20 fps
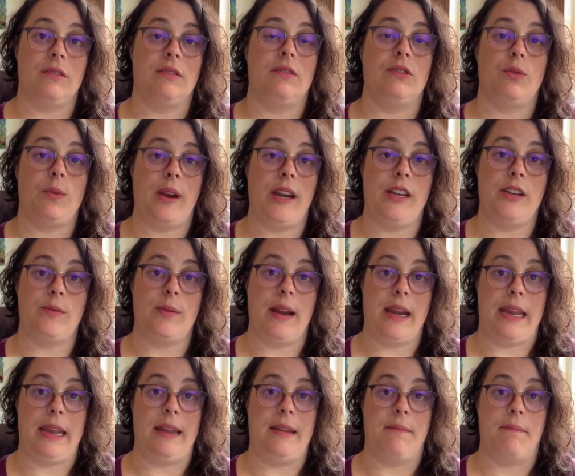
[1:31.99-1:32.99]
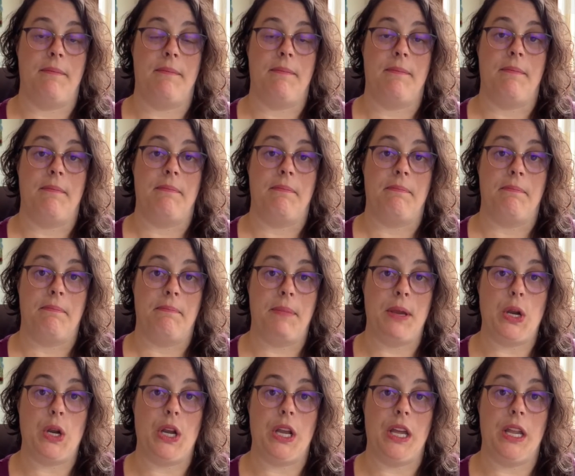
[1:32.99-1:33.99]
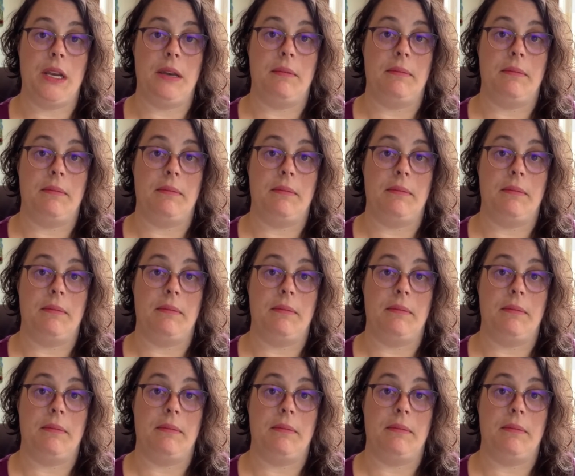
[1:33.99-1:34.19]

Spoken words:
2020. Period.